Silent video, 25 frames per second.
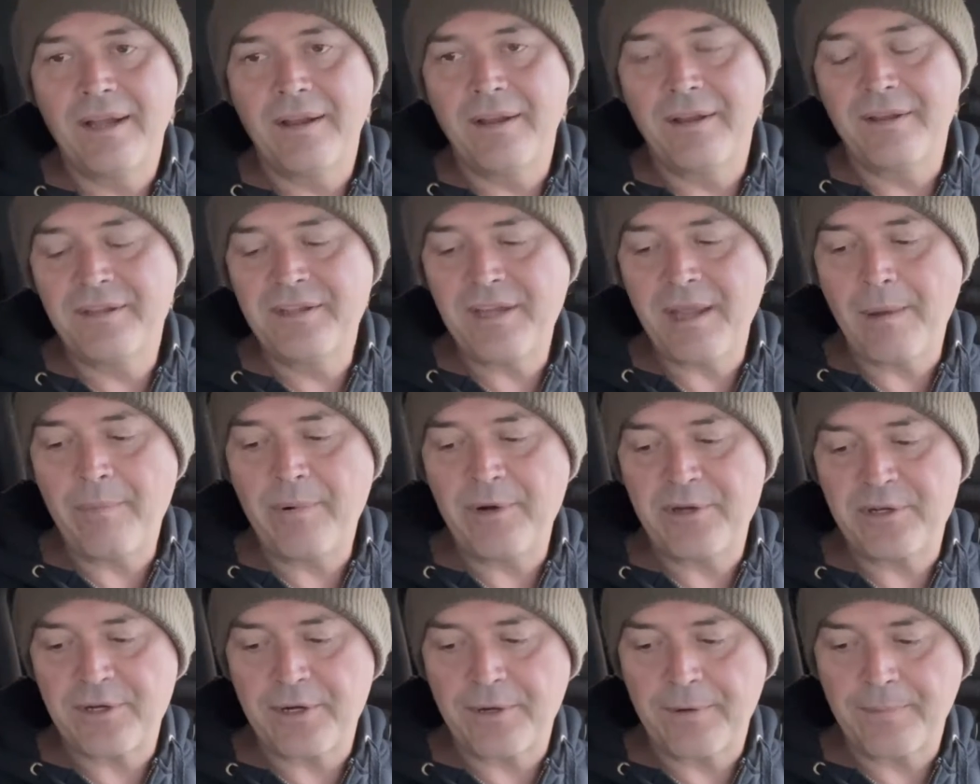
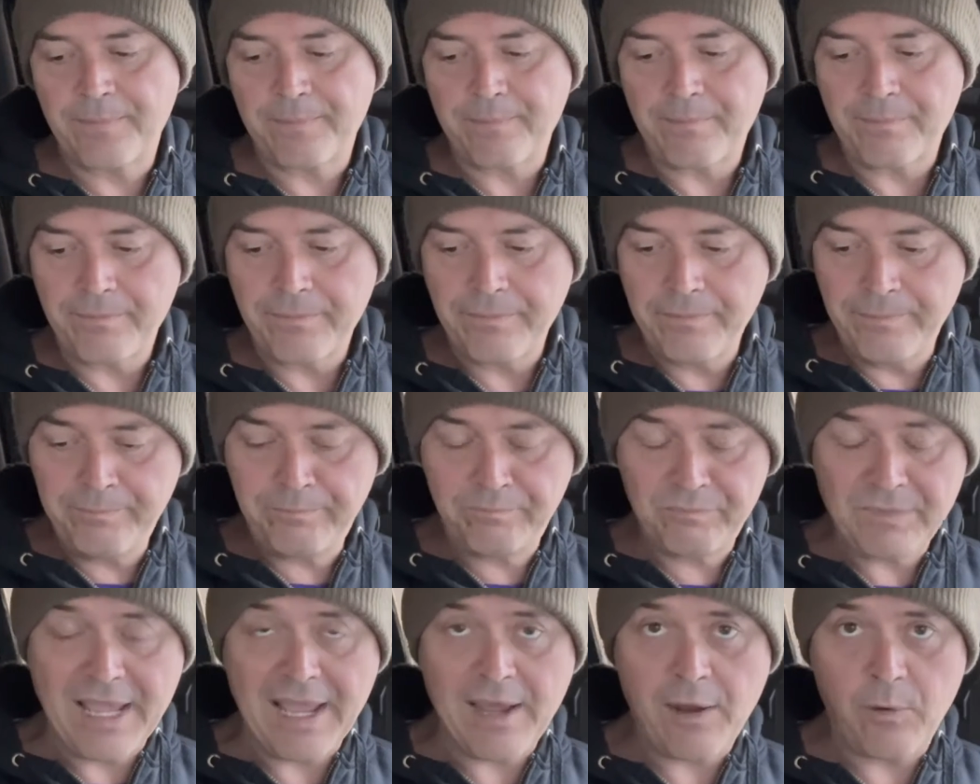temperature.
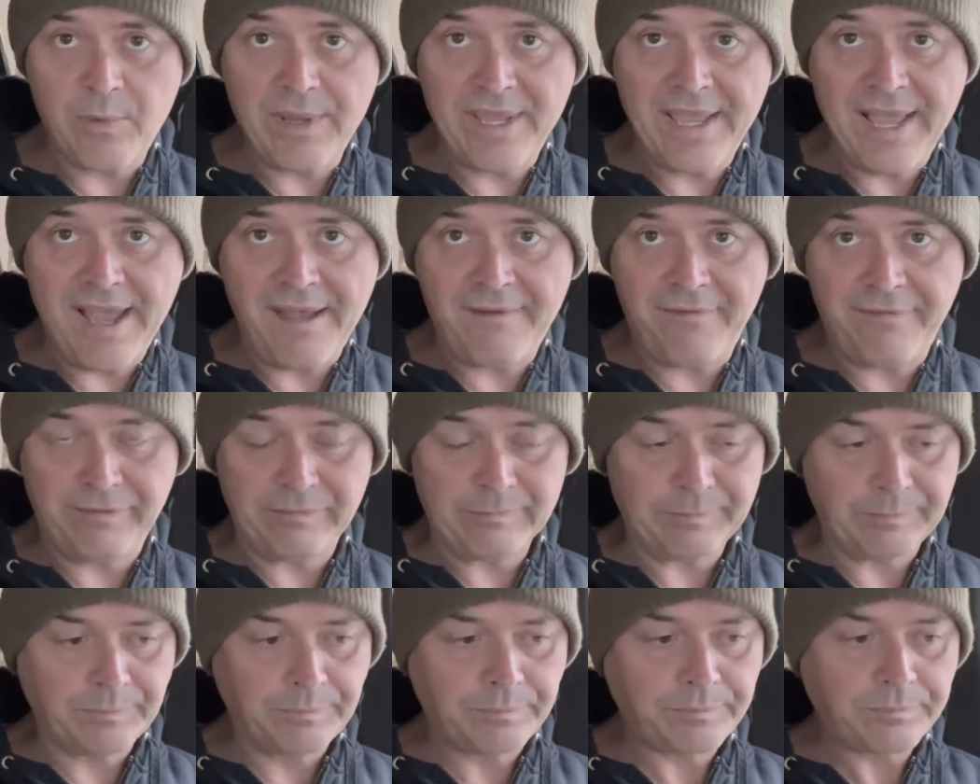Now, we
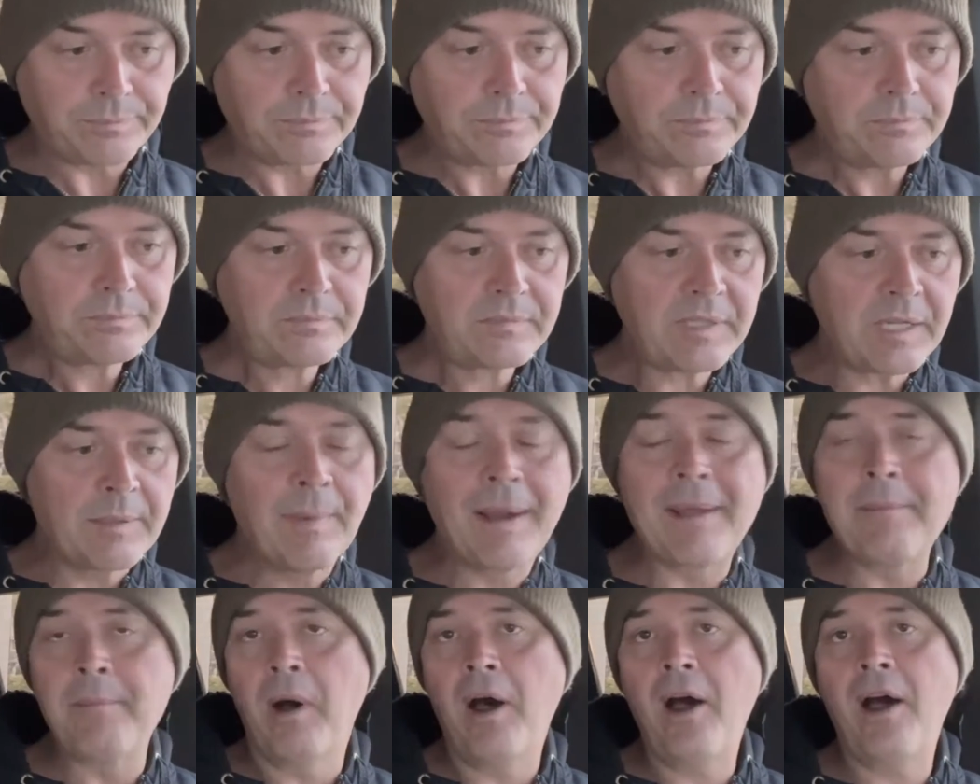have
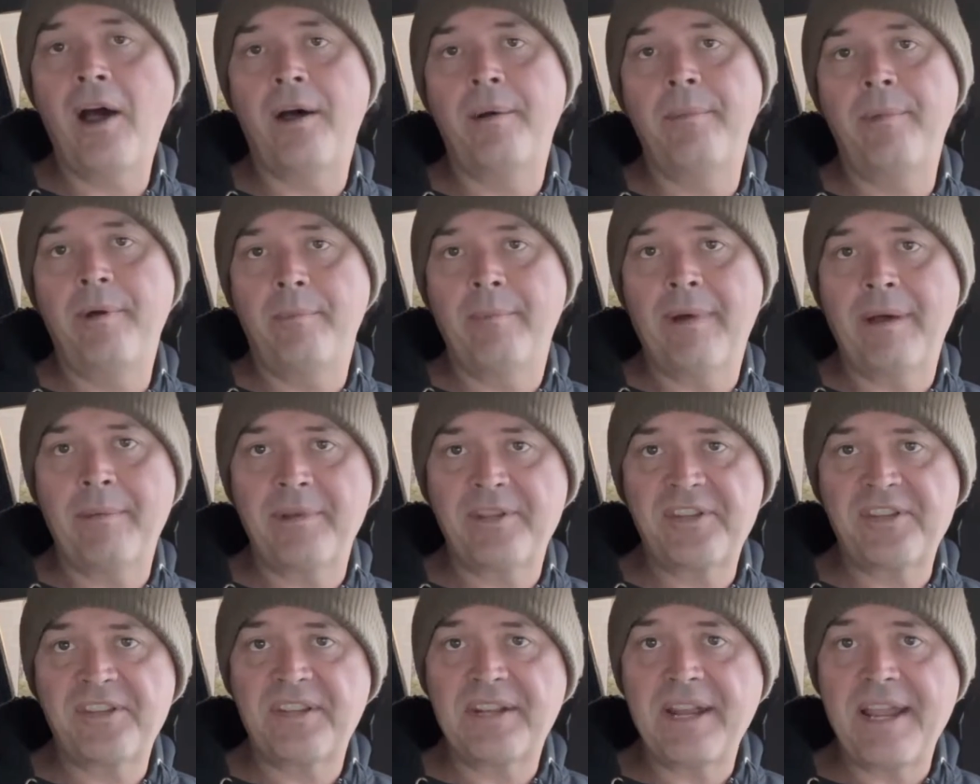my mom,
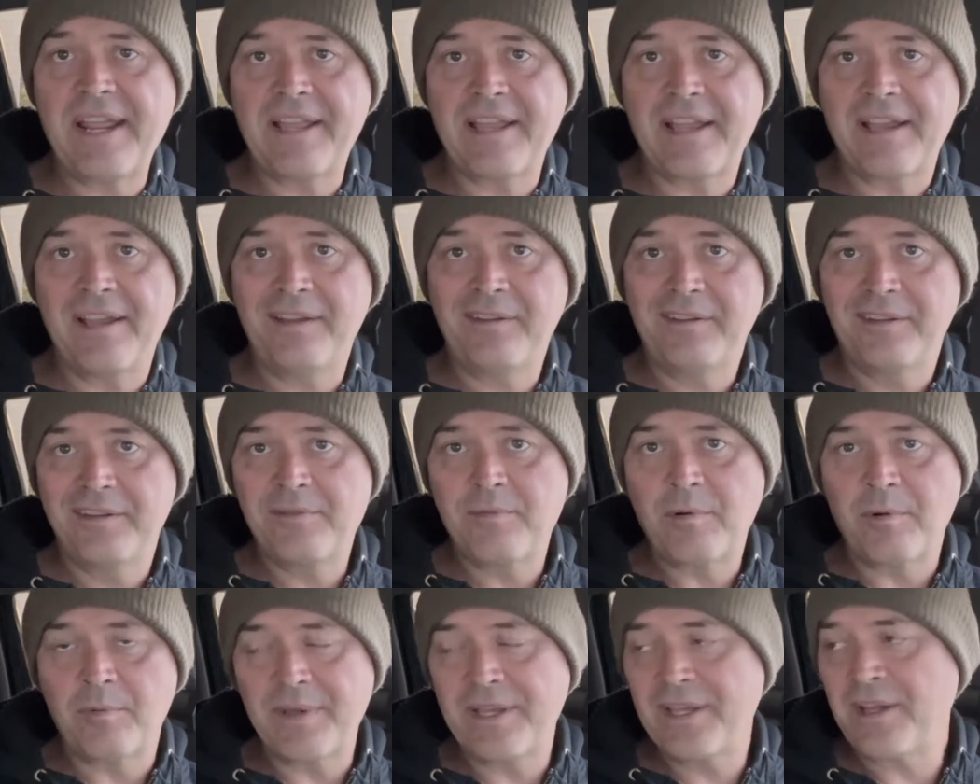Mama Strega
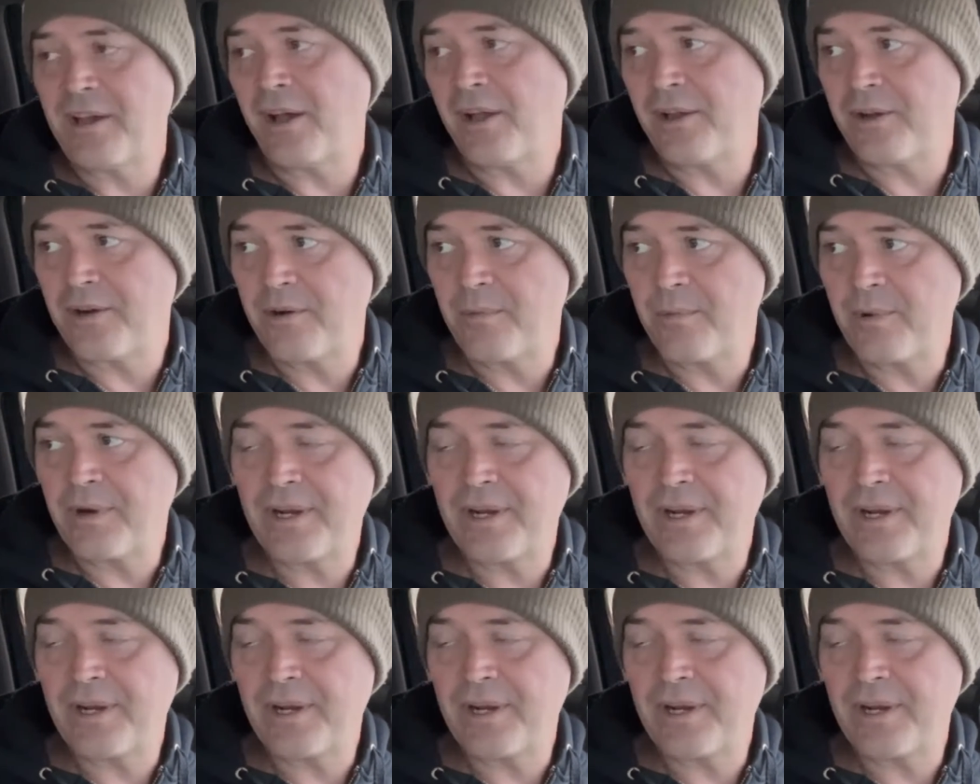is what we call her.